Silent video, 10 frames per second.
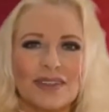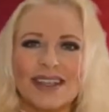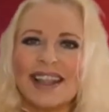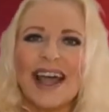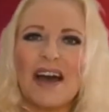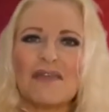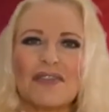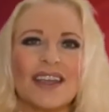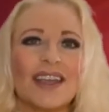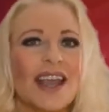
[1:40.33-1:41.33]

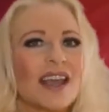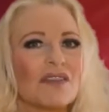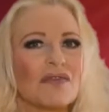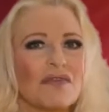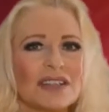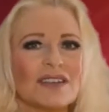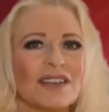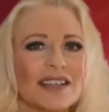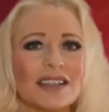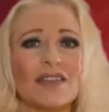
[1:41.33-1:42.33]
Laughing and
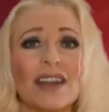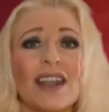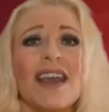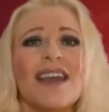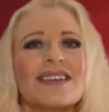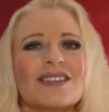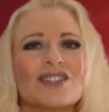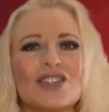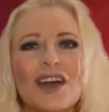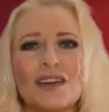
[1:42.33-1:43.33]
physical activity is
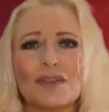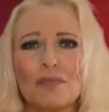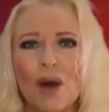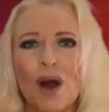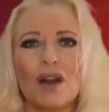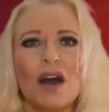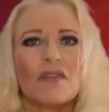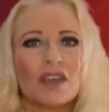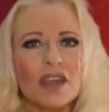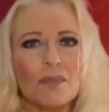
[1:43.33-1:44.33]
just part
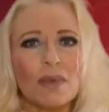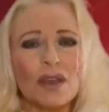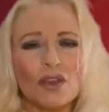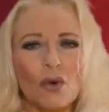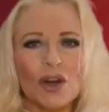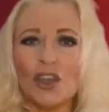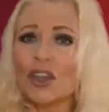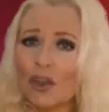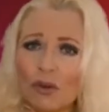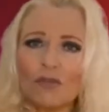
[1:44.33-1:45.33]
of keeping your
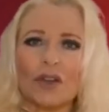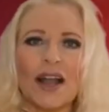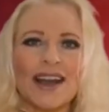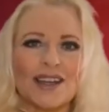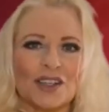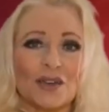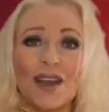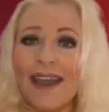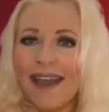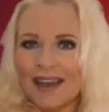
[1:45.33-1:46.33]
youthful
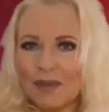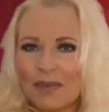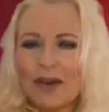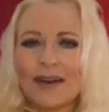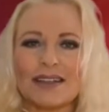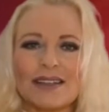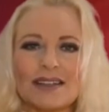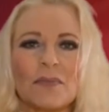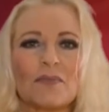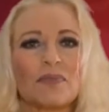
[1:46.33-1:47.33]
attitude and
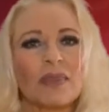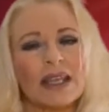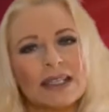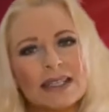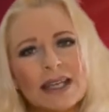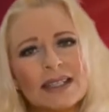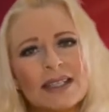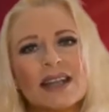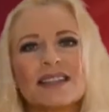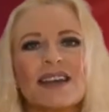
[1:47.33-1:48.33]
appearance.
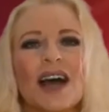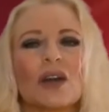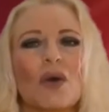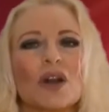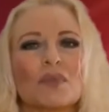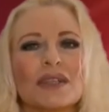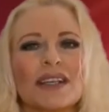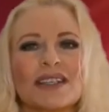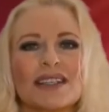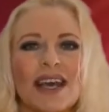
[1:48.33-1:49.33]
Sunsigns.org
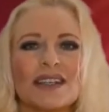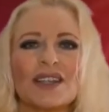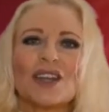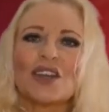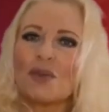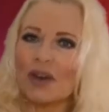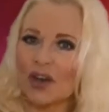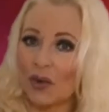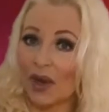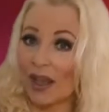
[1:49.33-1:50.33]
predicts that you
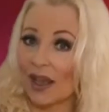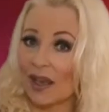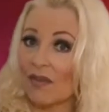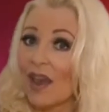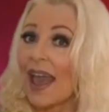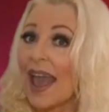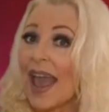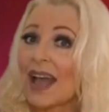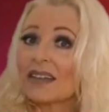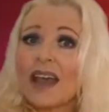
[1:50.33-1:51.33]
are creative
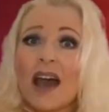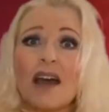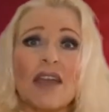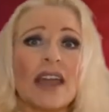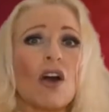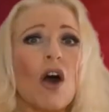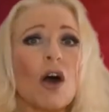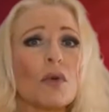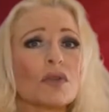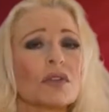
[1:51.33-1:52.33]
and have an
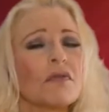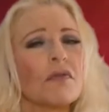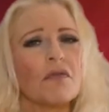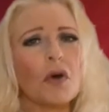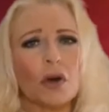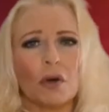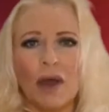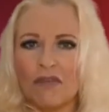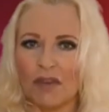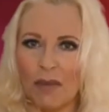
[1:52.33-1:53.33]
almost
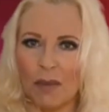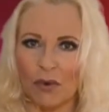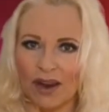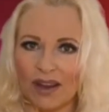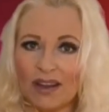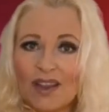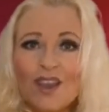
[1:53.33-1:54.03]
photographic memory.